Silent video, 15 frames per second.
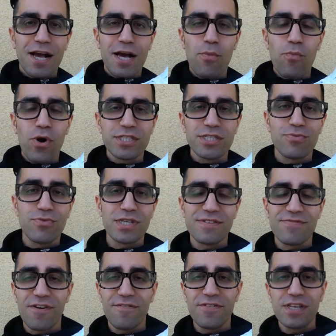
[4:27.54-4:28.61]
Come watch the rest
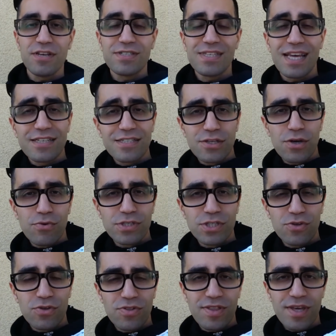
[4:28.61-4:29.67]
of our videos. Let us know what
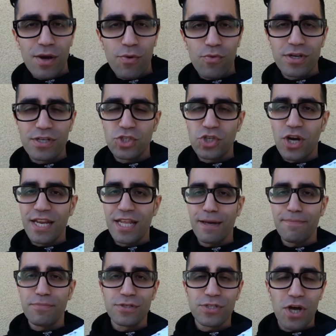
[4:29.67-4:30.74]
you think. We're going to try and hit
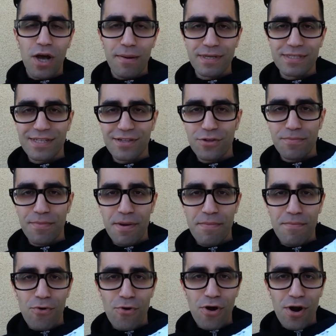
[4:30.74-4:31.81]
up those comments a little bit
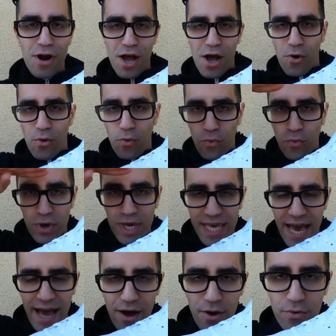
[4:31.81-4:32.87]
more.
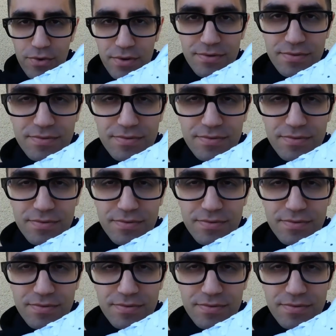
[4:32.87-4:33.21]
We out.